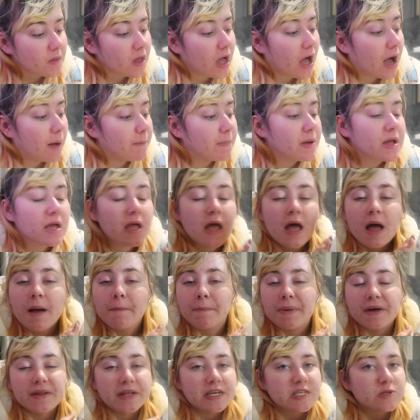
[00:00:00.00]
Um,
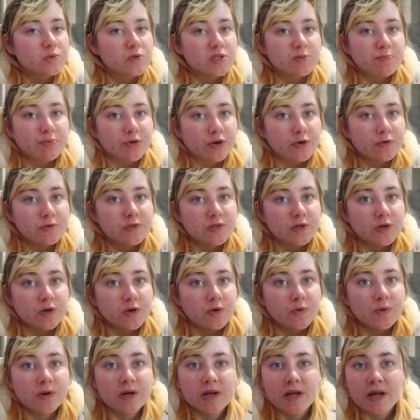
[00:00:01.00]
but this was
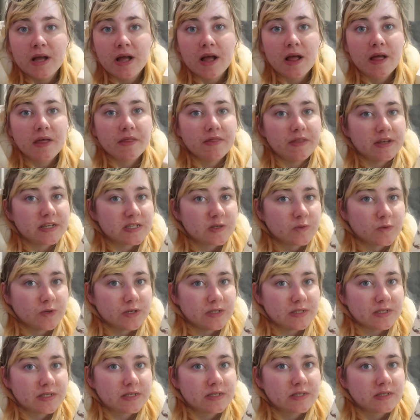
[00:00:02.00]
brutal. This
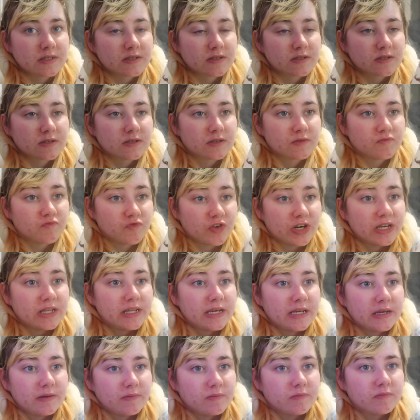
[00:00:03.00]
was
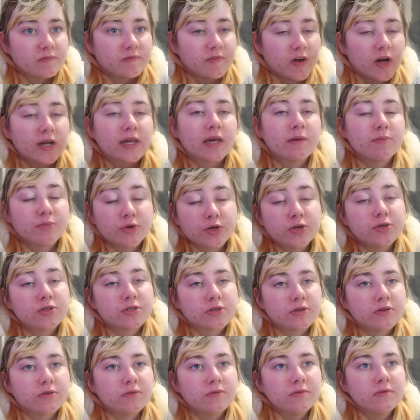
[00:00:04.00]
really fucking
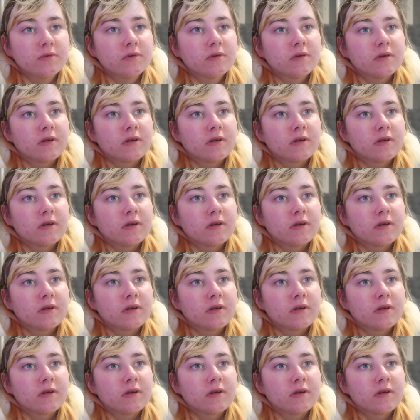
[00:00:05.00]
brutal.